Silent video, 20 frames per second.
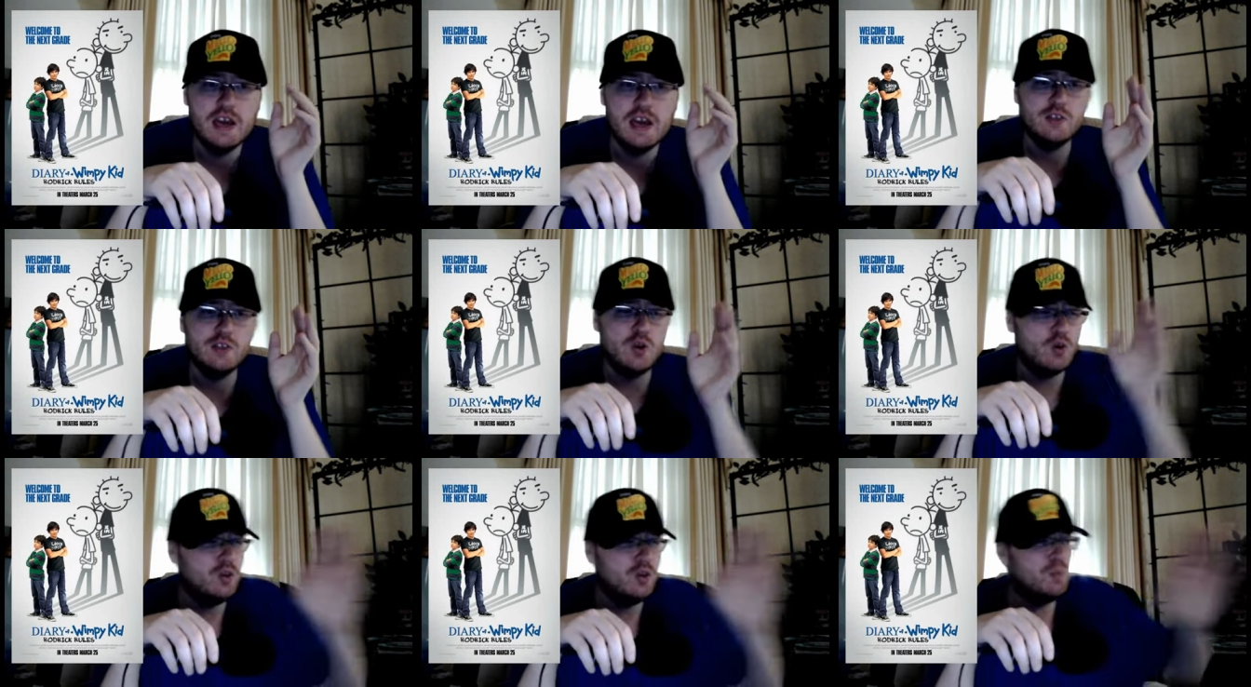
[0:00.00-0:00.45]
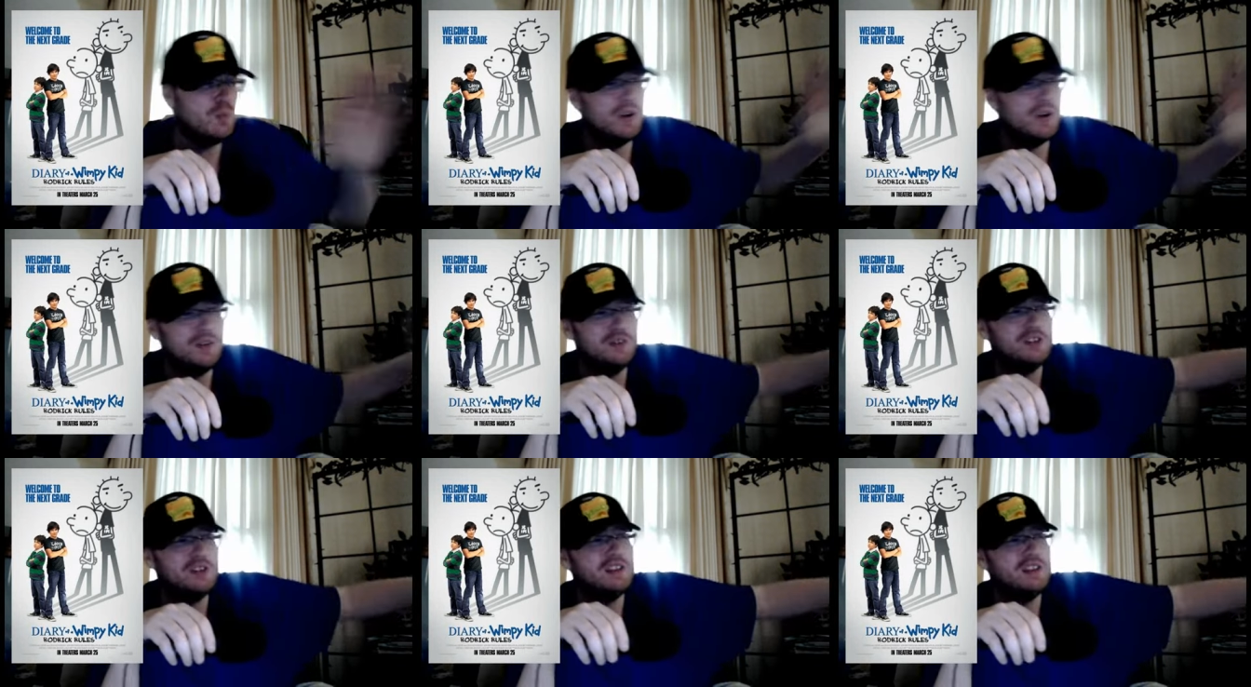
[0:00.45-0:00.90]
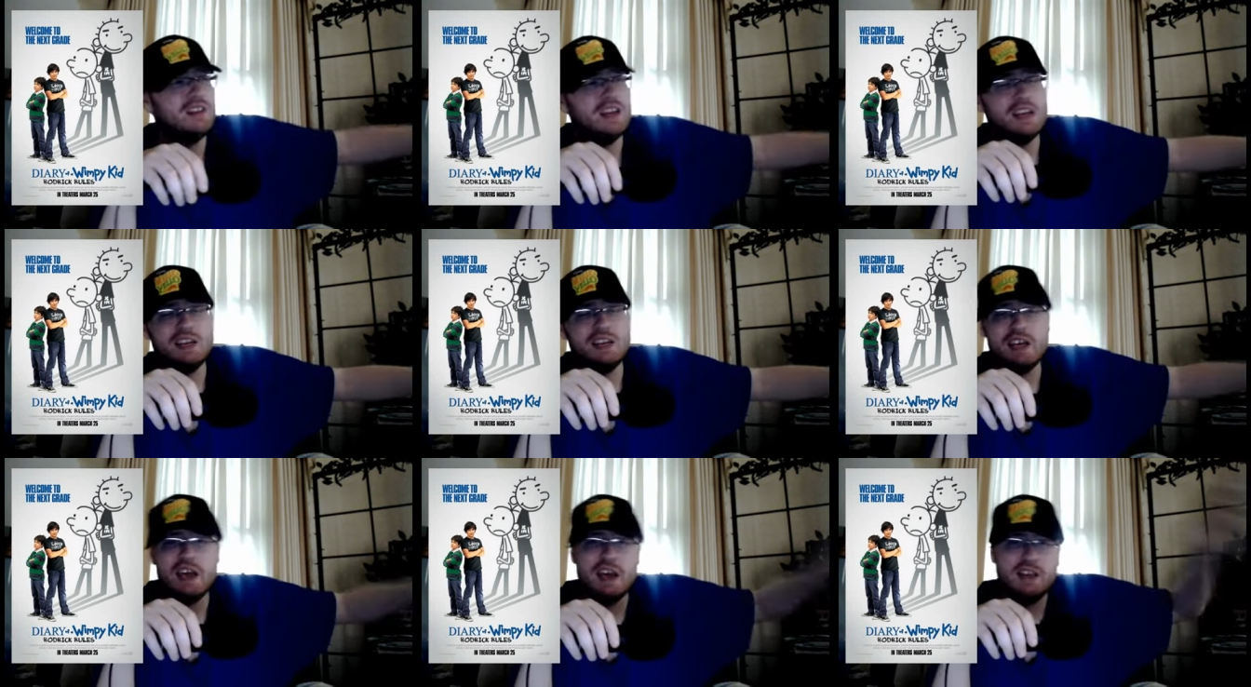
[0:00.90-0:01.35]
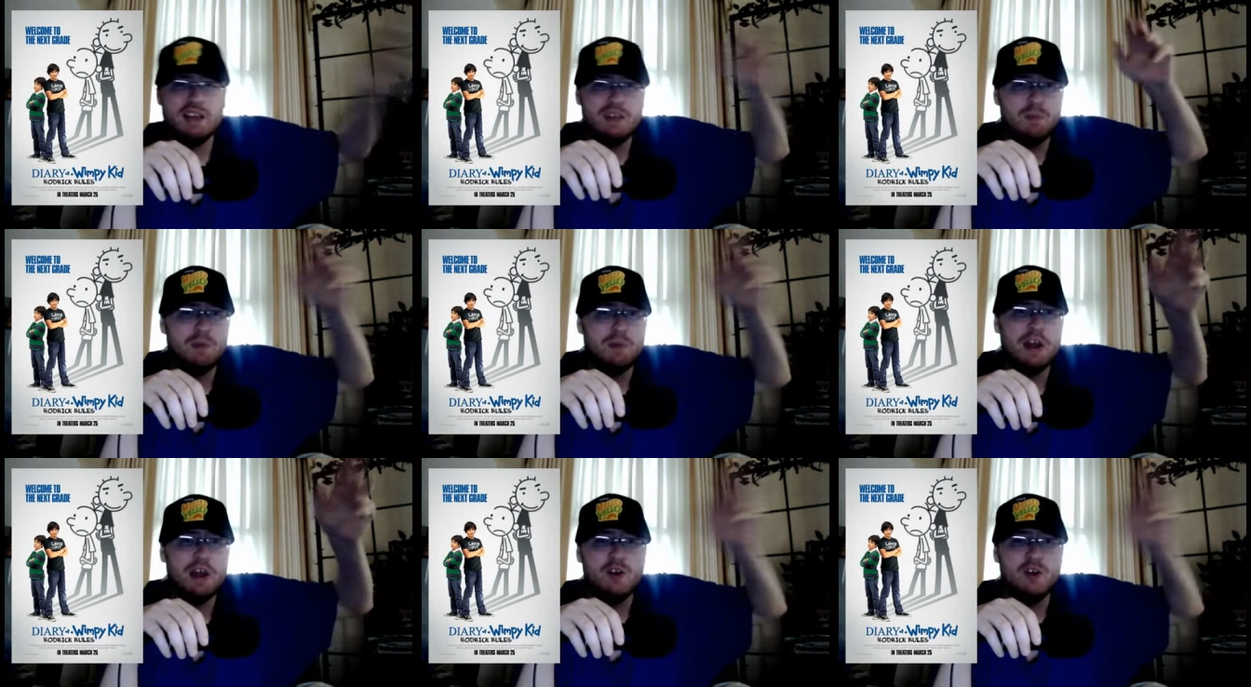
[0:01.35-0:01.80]
The older brother's a dickhead. The
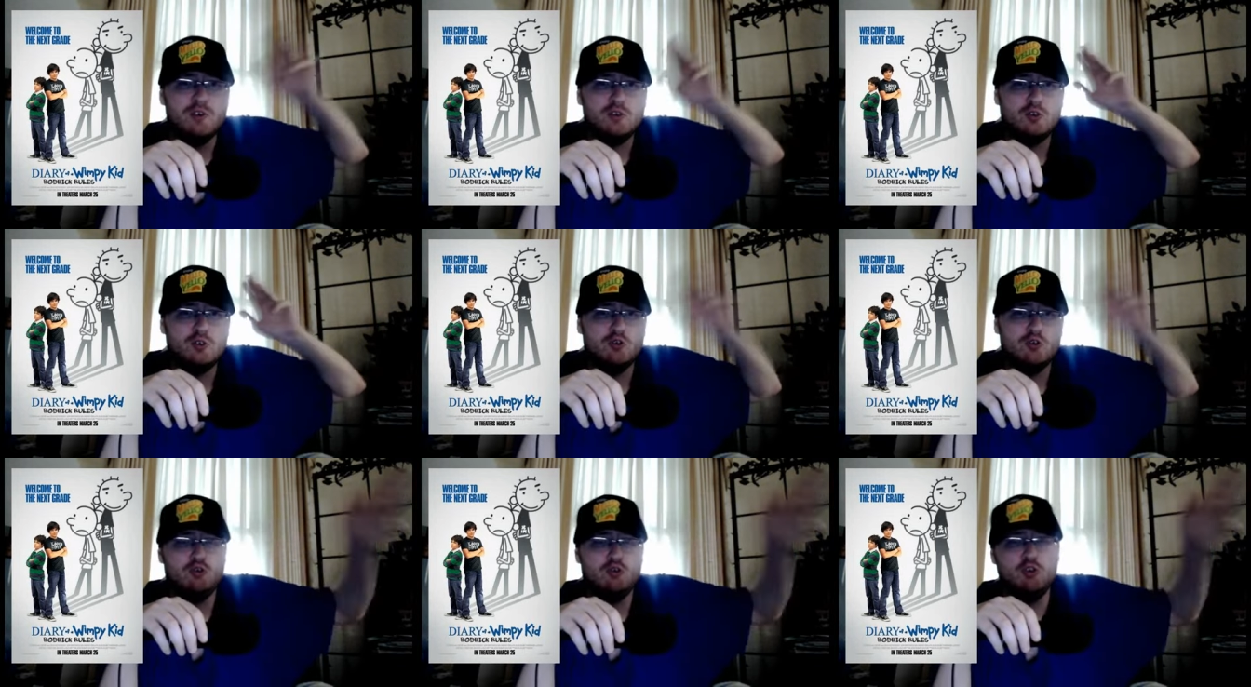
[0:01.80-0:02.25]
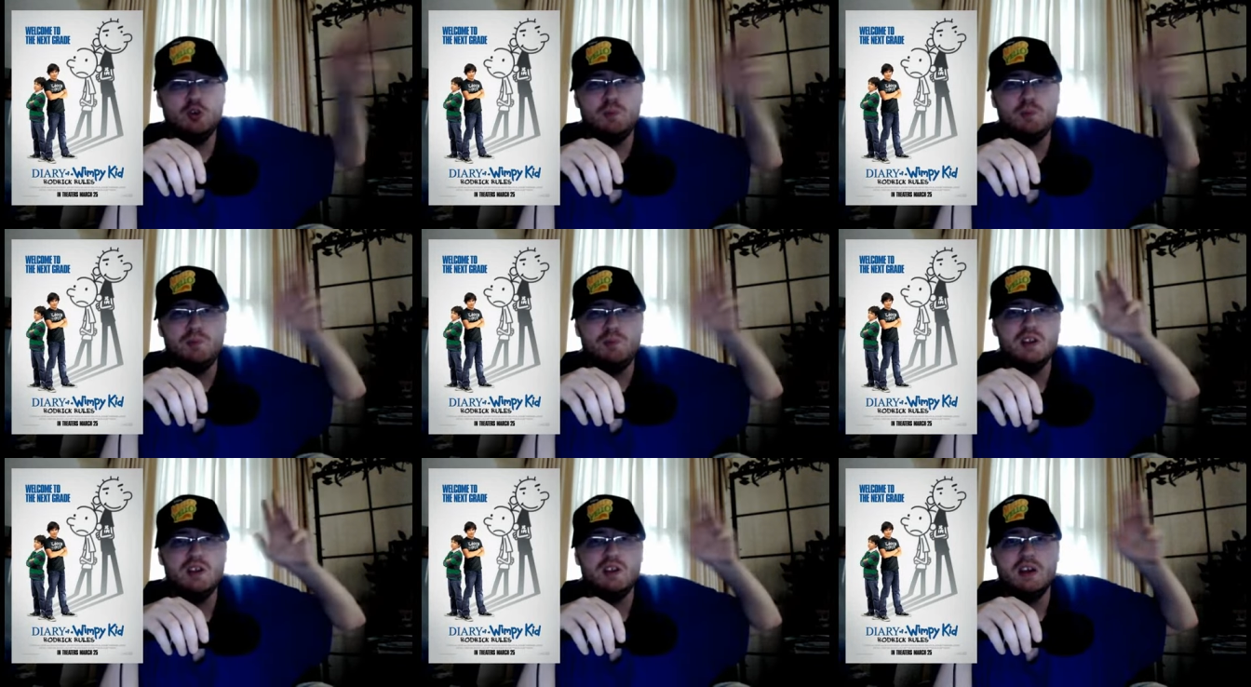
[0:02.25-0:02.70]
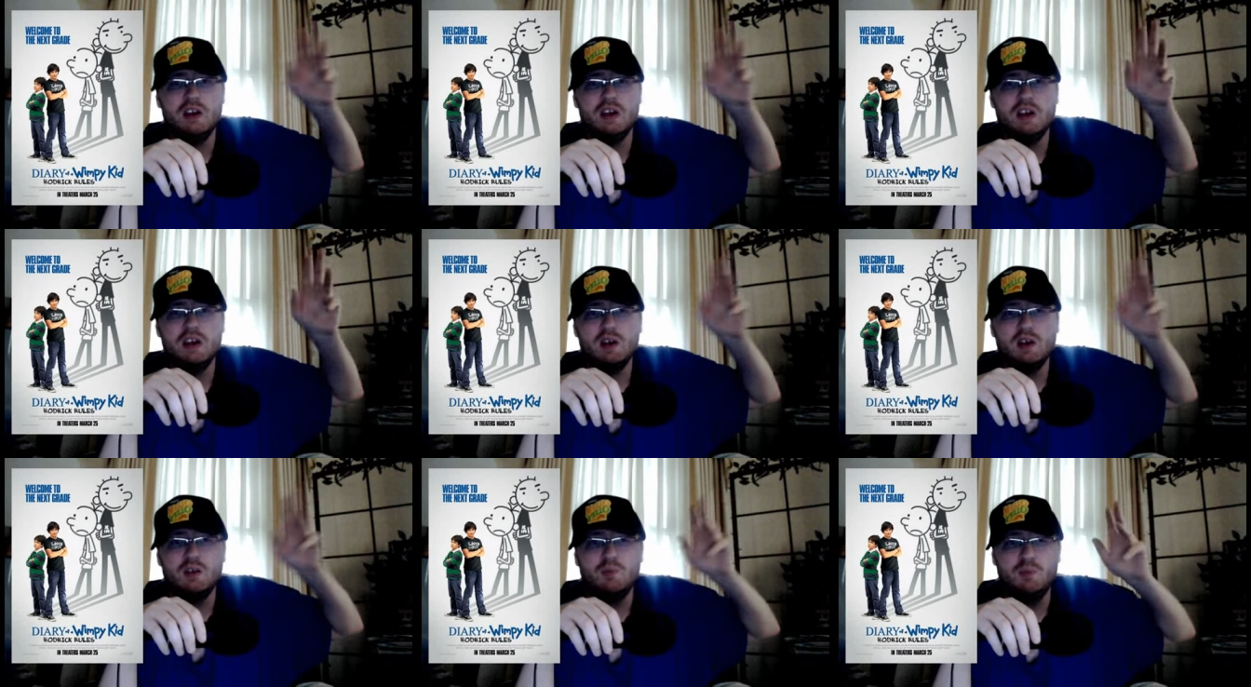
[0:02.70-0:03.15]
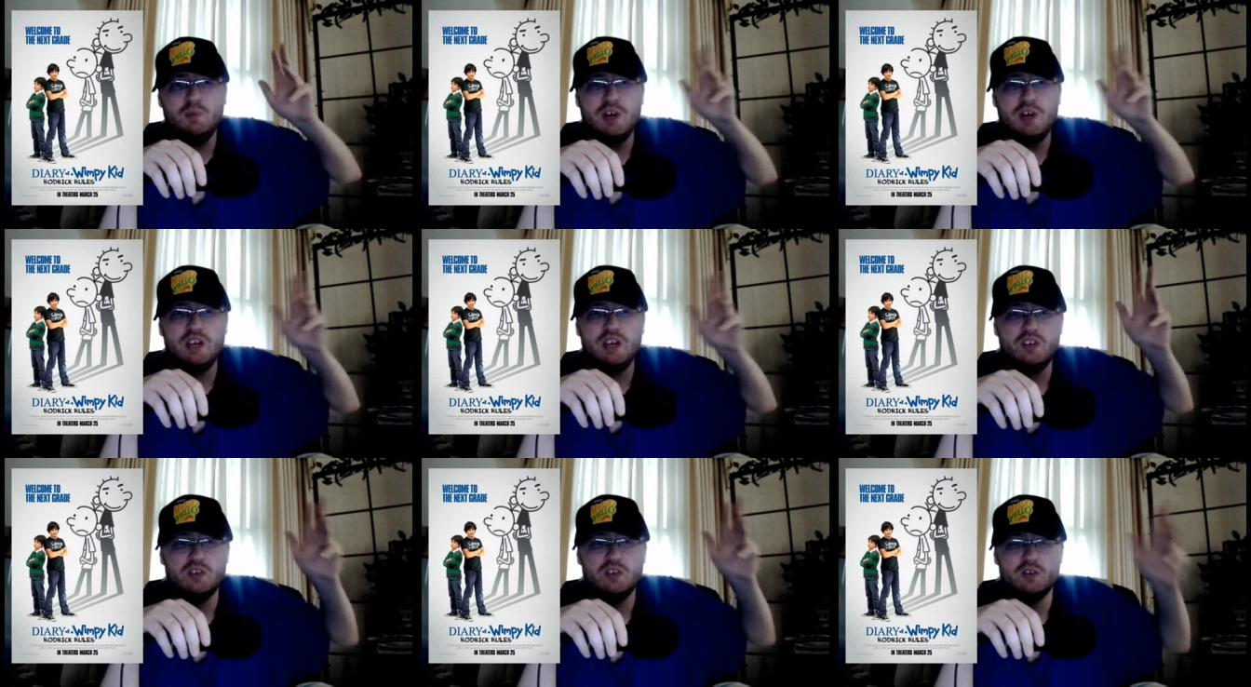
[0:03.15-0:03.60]
parents are stupid
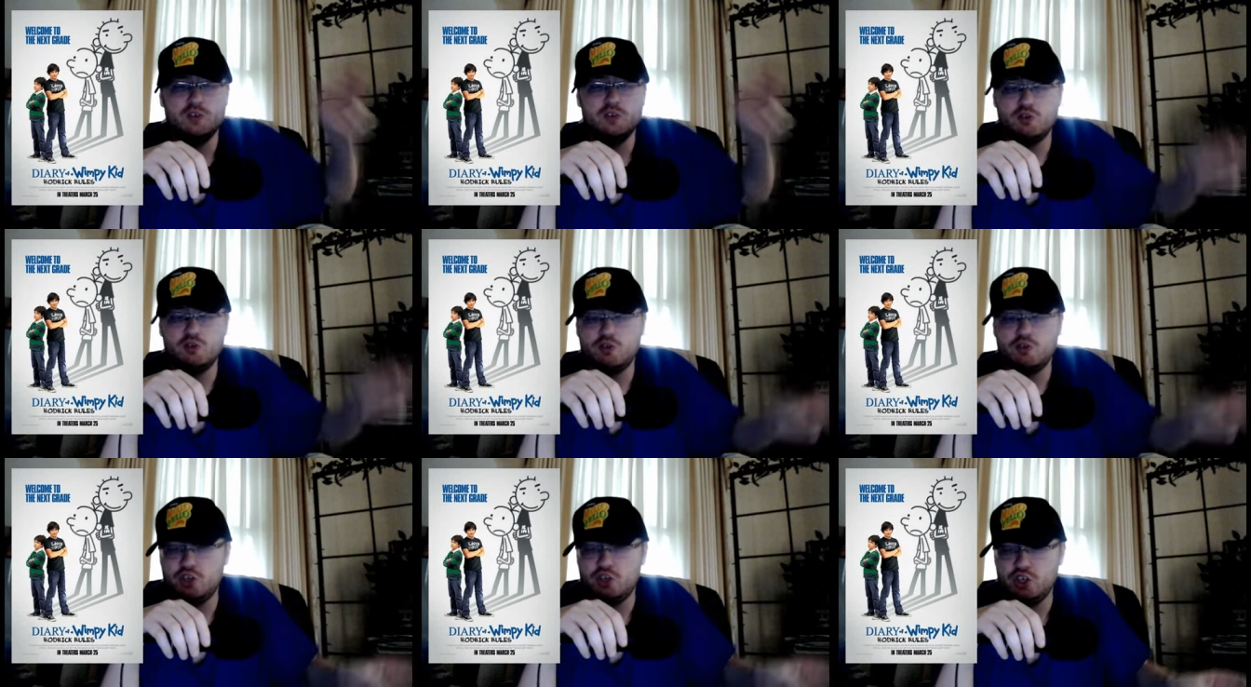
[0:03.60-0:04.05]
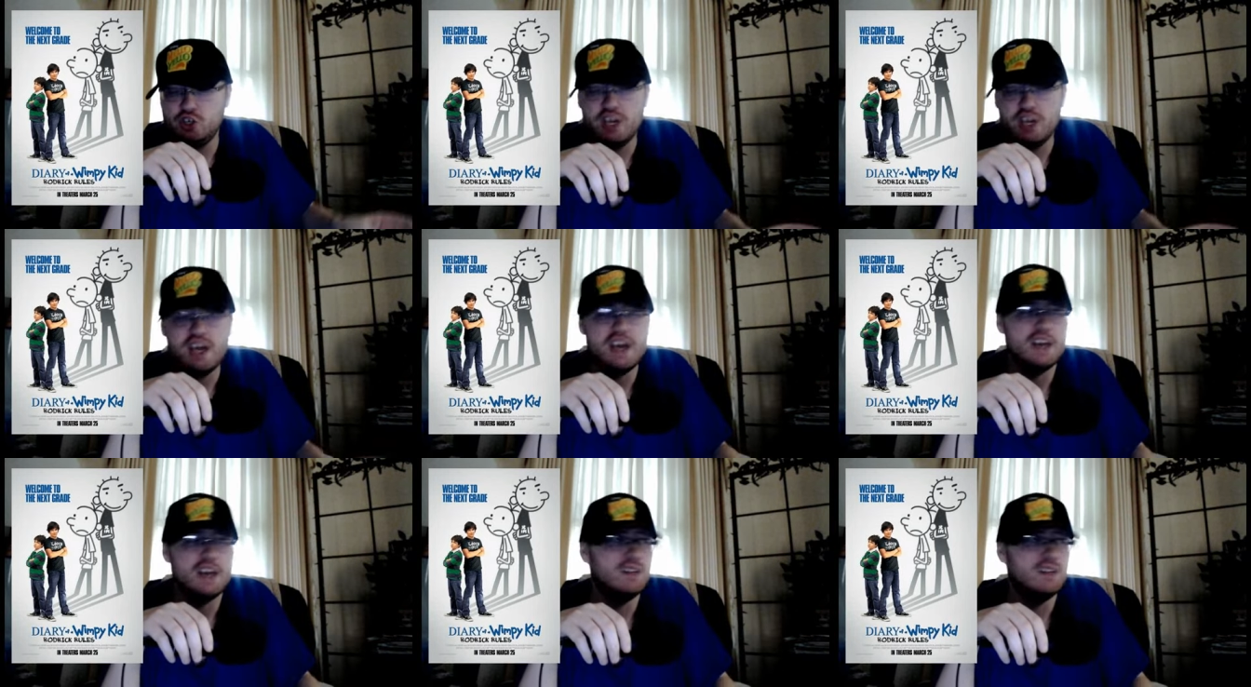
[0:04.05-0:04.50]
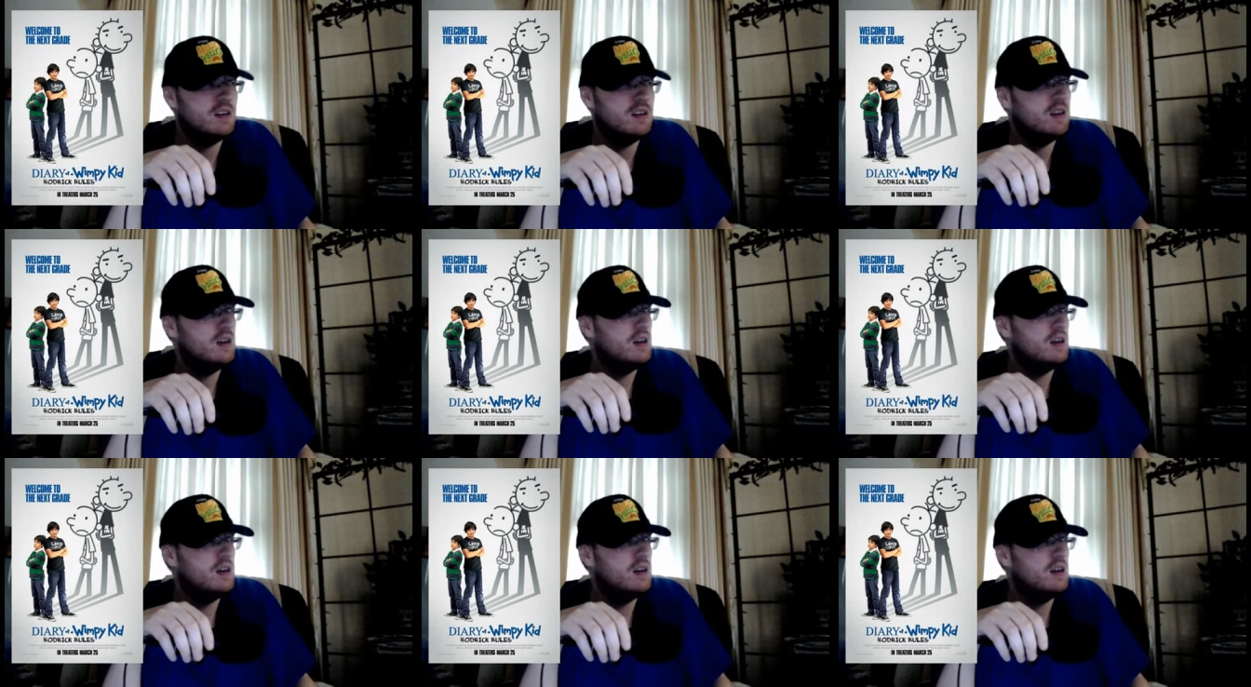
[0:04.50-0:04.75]
pieces of shit.